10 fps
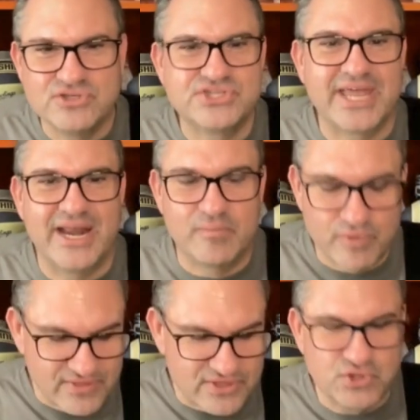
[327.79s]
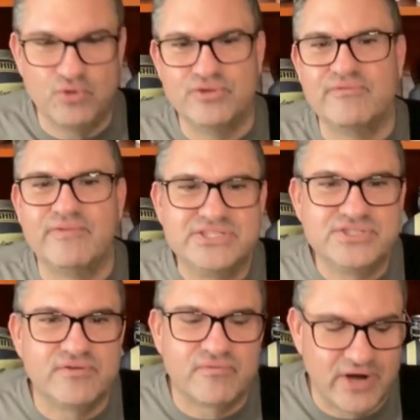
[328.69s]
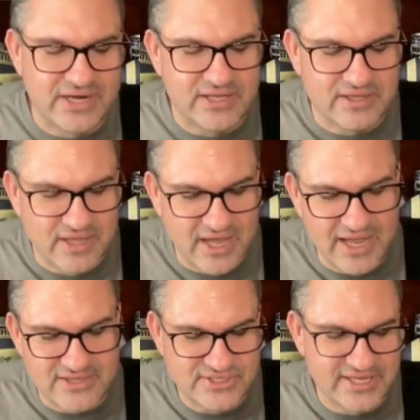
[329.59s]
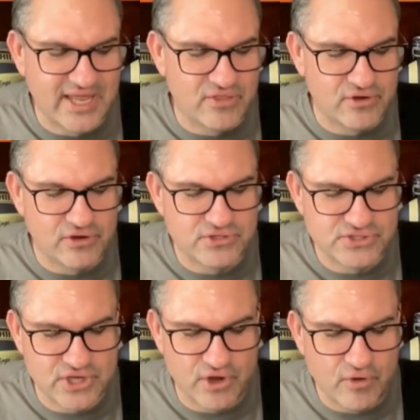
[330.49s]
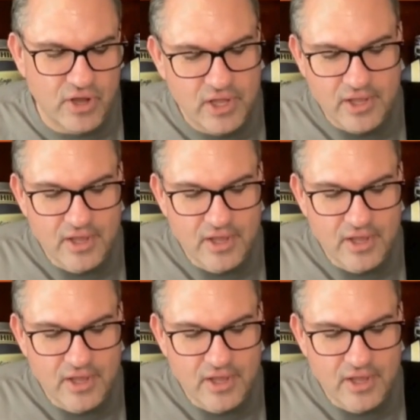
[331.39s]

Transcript: just kind of bring this whole defensive front together. So,